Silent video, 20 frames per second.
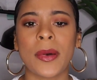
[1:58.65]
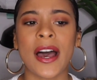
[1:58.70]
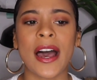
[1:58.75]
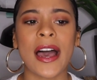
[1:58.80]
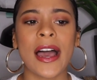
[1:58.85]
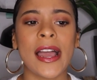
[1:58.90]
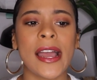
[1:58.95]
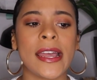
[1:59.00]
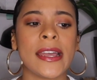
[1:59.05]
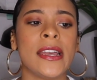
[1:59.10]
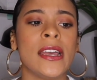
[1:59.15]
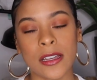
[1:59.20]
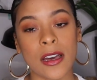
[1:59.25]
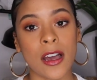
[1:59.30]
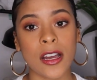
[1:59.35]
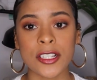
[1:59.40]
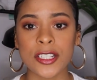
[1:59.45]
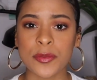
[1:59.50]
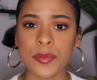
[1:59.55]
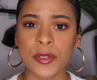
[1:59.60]
by the
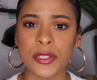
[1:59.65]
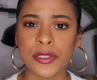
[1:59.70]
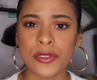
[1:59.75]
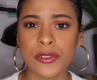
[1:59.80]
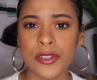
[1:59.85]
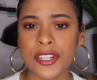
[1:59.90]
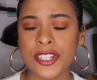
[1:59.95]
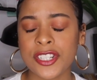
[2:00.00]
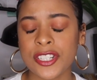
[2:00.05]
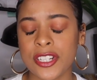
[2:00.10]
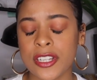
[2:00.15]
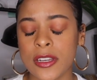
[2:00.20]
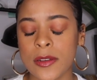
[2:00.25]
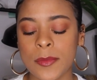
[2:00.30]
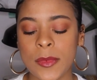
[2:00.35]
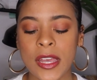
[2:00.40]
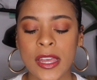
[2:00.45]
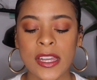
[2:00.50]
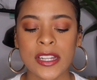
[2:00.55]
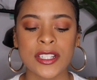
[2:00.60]

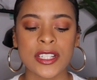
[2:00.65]
entrepreneurship,